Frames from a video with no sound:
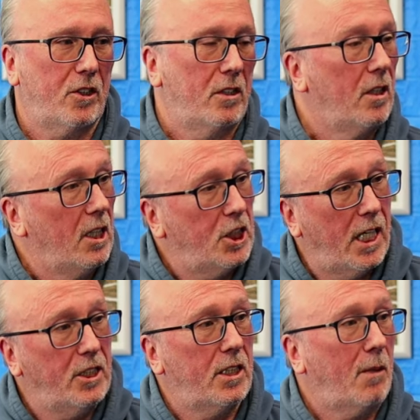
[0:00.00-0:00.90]
And
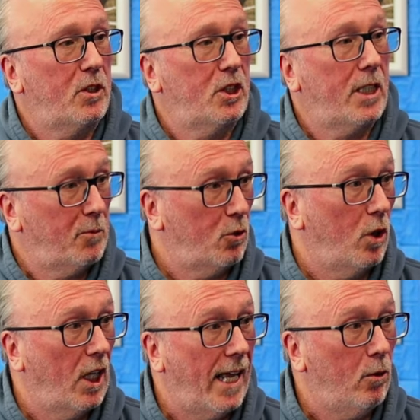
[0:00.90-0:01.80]
changing that perception
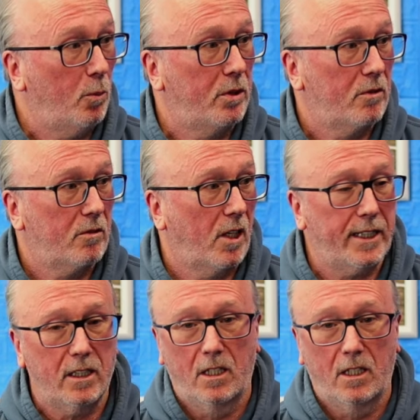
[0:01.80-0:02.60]
will help, right?